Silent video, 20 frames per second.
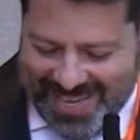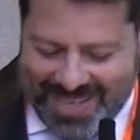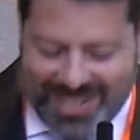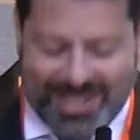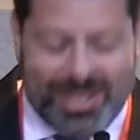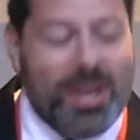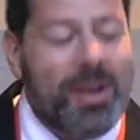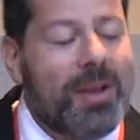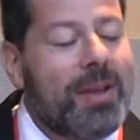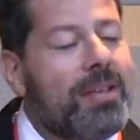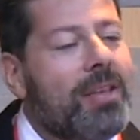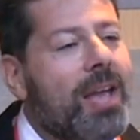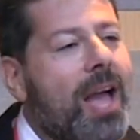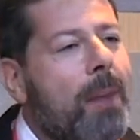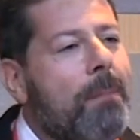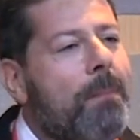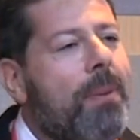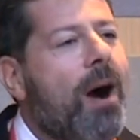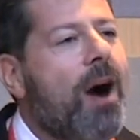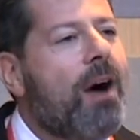So,
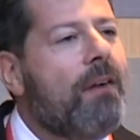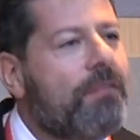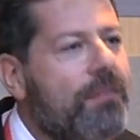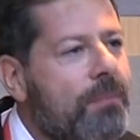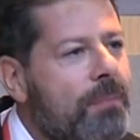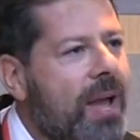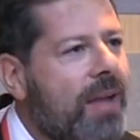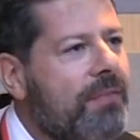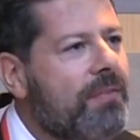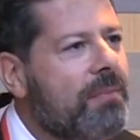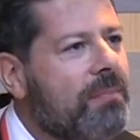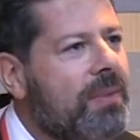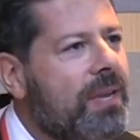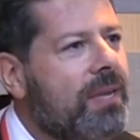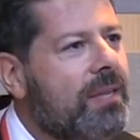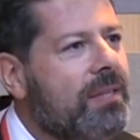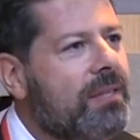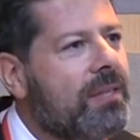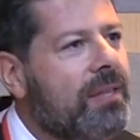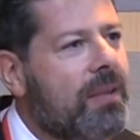apart from having
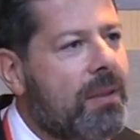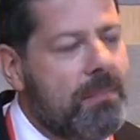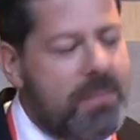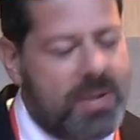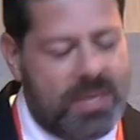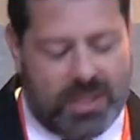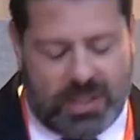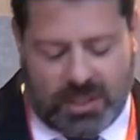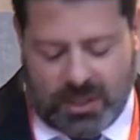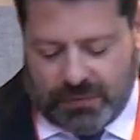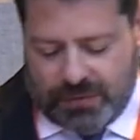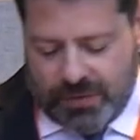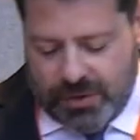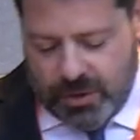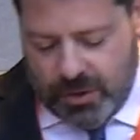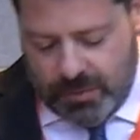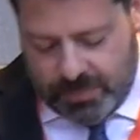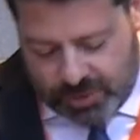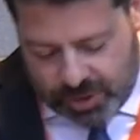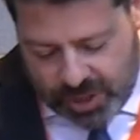been Minister for
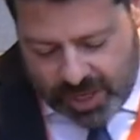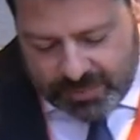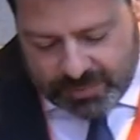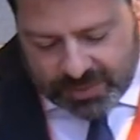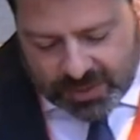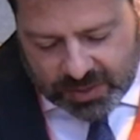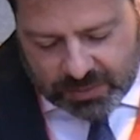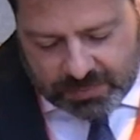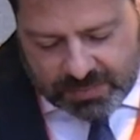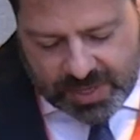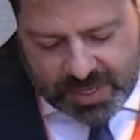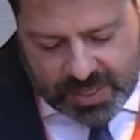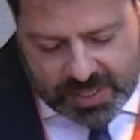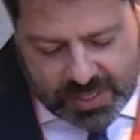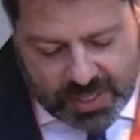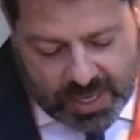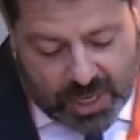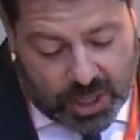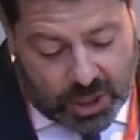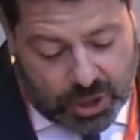Europe, James has
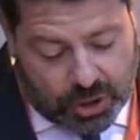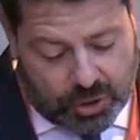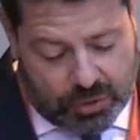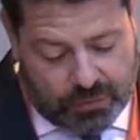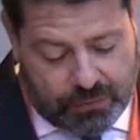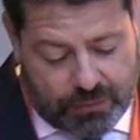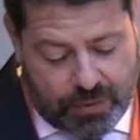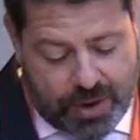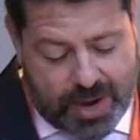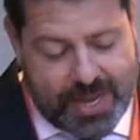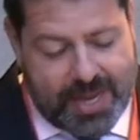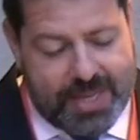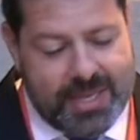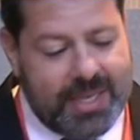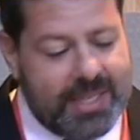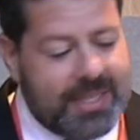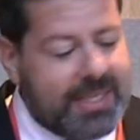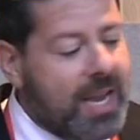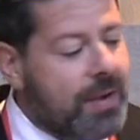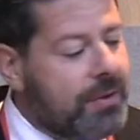been a good friend, and
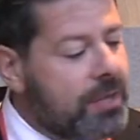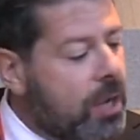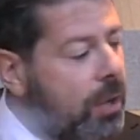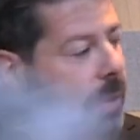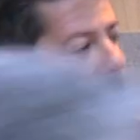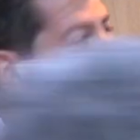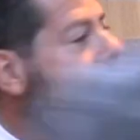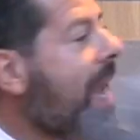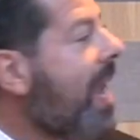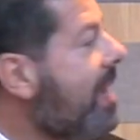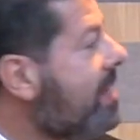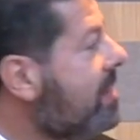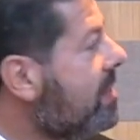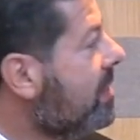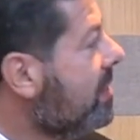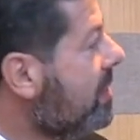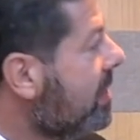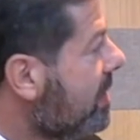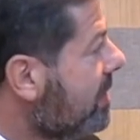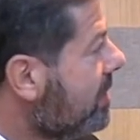he's now an old hand
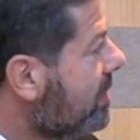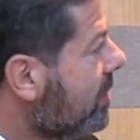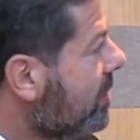in these